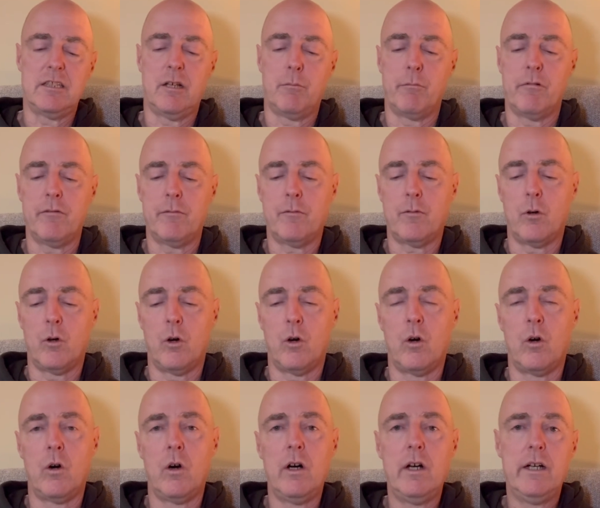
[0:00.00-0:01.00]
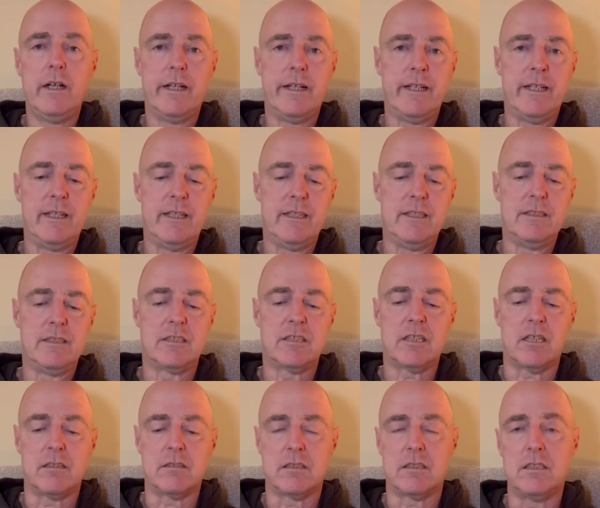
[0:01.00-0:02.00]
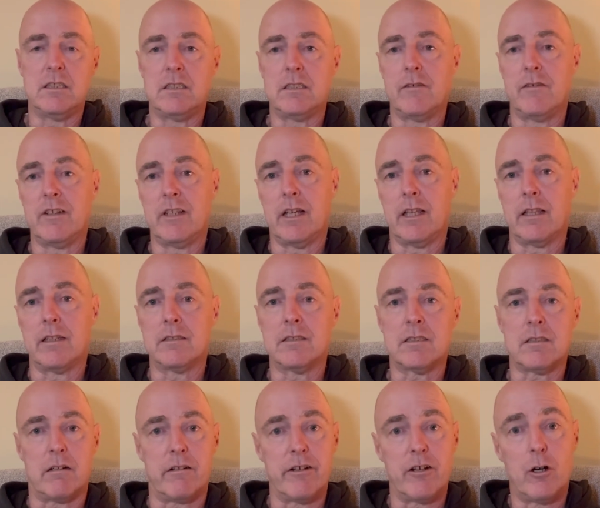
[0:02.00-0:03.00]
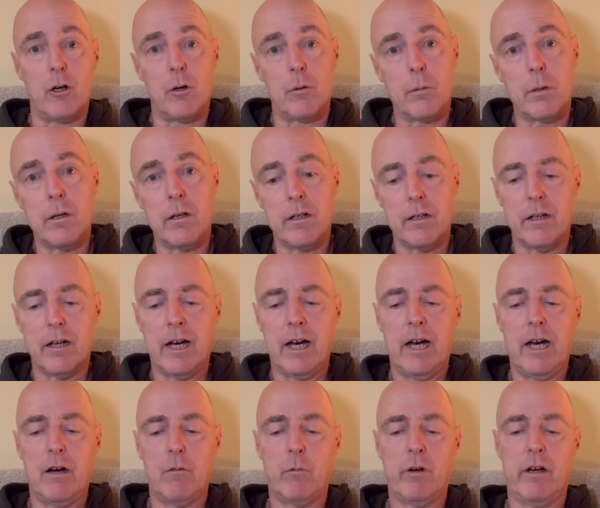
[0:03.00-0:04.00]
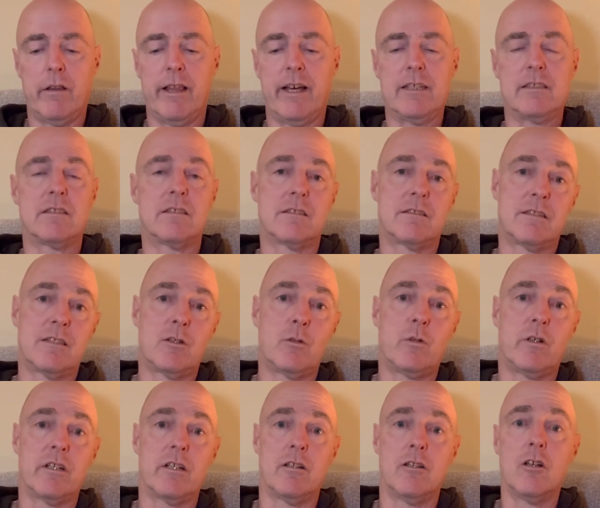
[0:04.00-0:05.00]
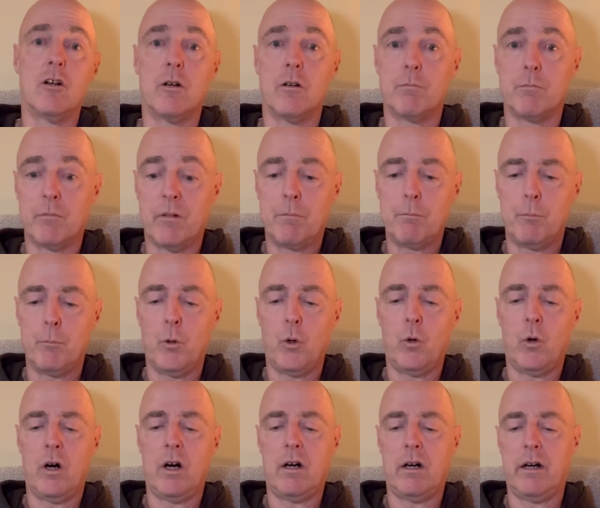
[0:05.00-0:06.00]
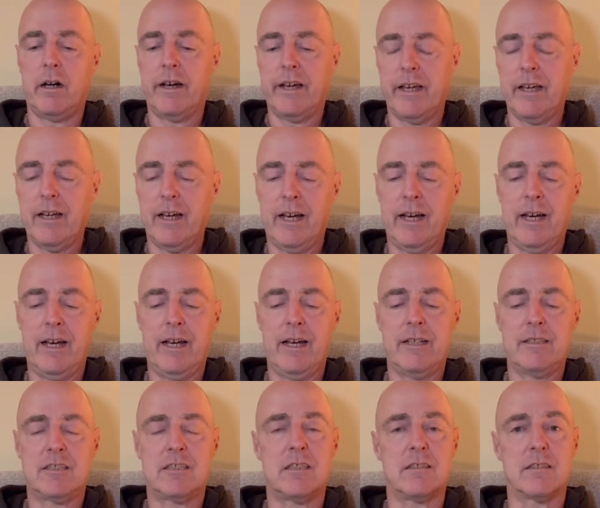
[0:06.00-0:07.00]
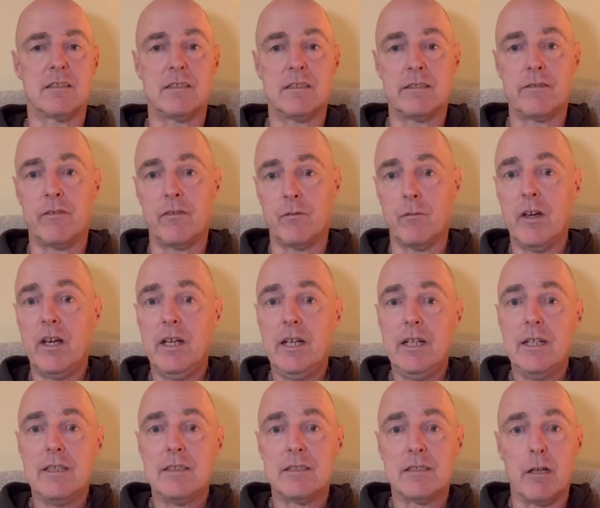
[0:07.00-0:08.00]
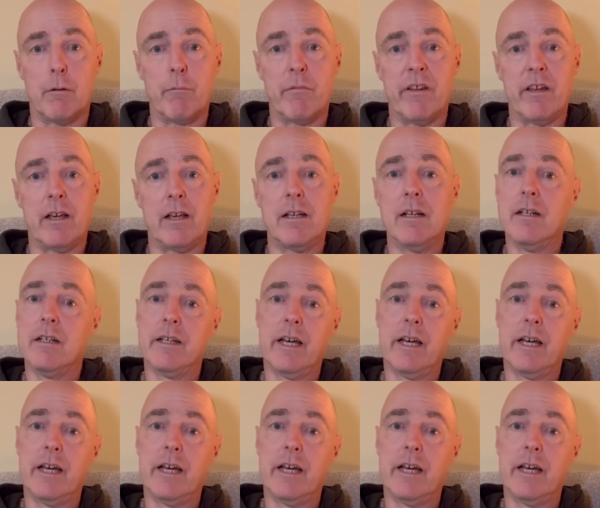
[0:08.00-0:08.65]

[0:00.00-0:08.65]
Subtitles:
number 4, is chances of another PSYOP. Well, that's quite a lot more high. Chances of something,